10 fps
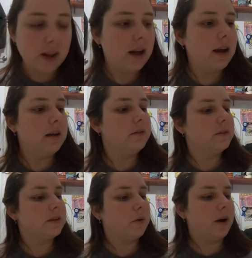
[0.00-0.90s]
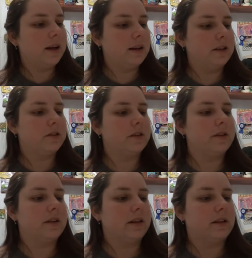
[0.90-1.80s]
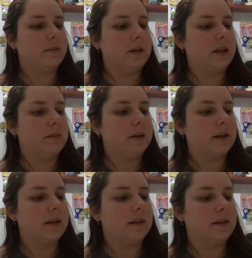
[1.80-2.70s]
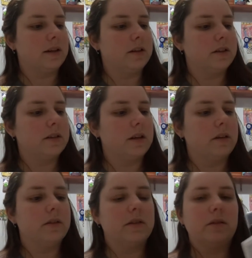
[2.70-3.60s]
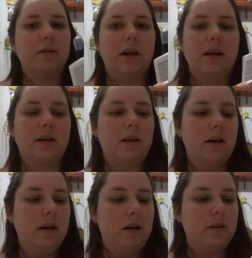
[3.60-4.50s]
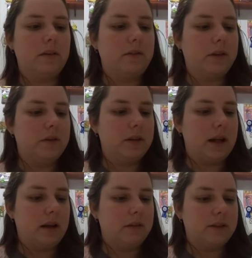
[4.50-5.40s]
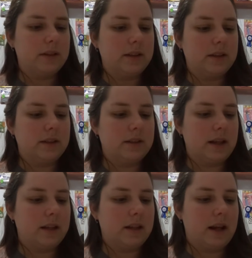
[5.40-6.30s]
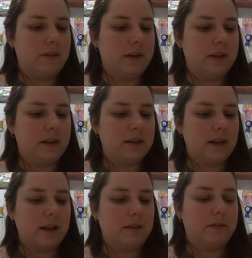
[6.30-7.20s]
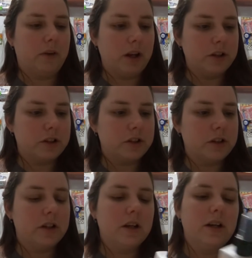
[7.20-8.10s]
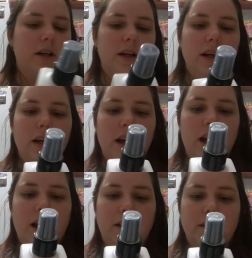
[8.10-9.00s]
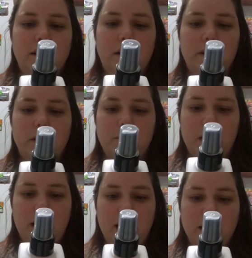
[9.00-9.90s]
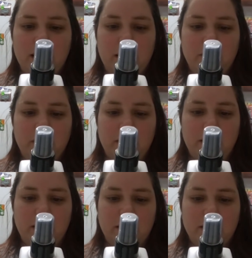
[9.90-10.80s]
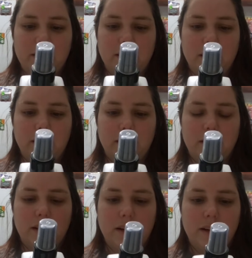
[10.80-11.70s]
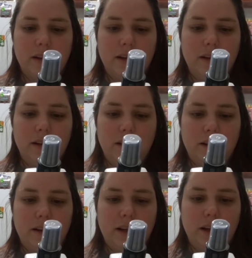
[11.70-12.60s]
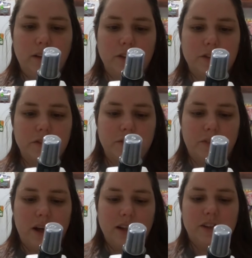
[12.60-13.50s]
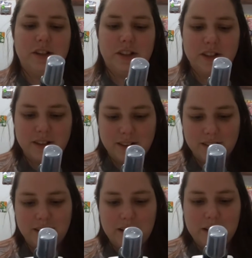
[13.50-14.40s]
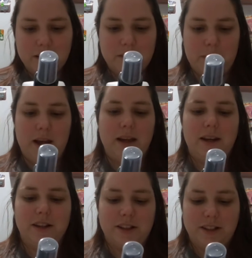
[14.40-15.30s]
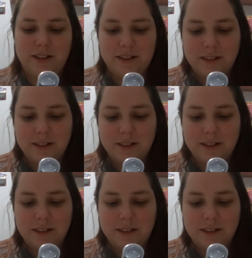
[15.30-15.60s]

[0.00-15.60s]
It was quite interesting to me because it just tells you like the fluid ounces and then everything's like in French. And then on the back, everything is in like English, French, Spanish,